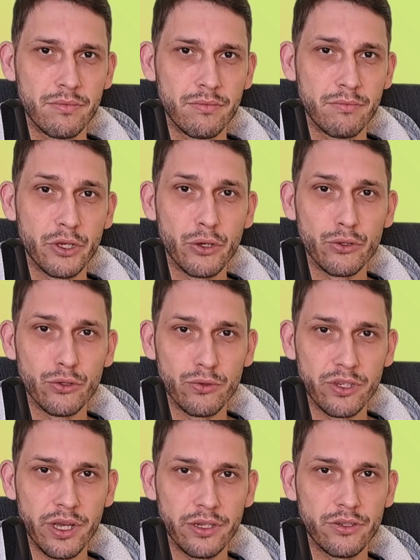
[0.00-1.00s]
because you
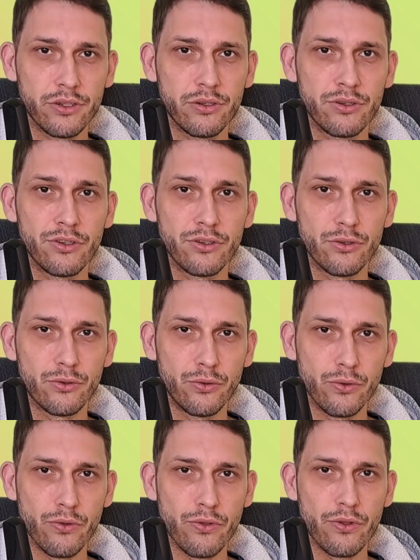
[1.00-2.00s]
touch the
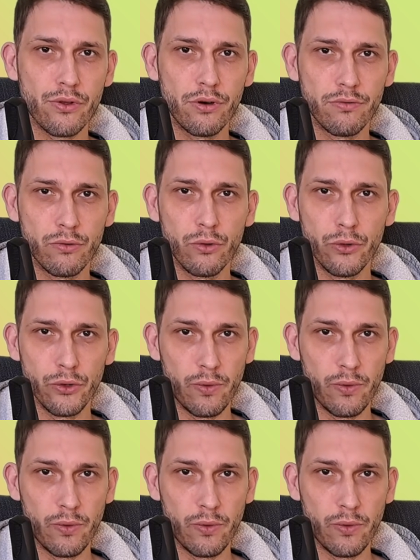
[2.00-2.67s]
truth of who you